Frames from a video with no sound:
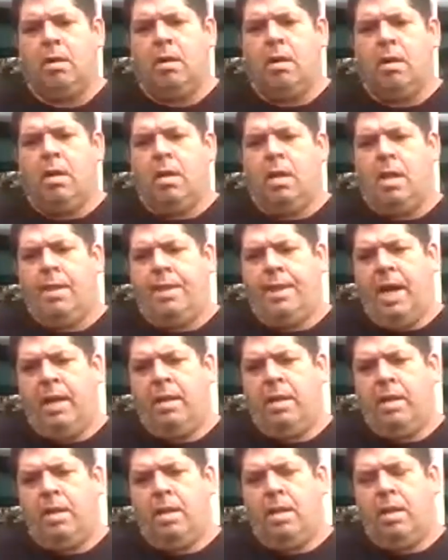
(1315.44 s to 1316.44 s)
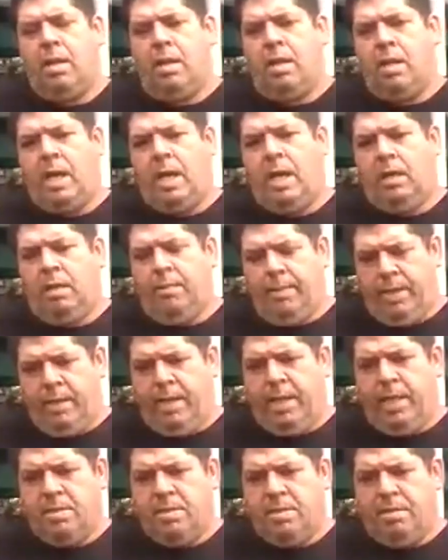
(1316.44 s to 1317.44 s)
that element
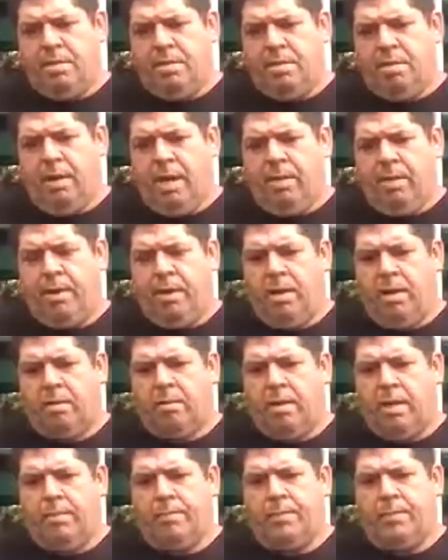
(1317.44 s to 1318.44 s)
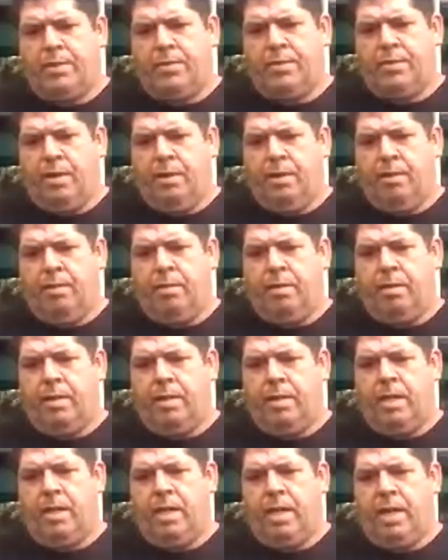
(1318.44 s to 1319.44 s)
into our programs. So
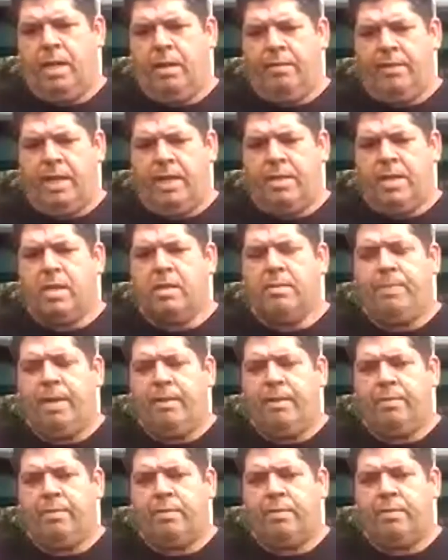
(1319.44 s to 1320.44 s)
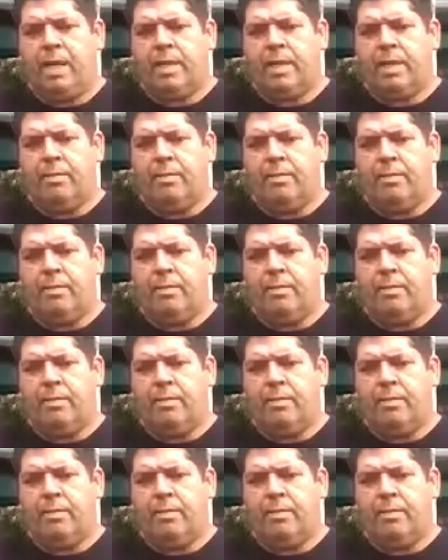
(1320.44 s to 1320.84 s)
any of our young people that come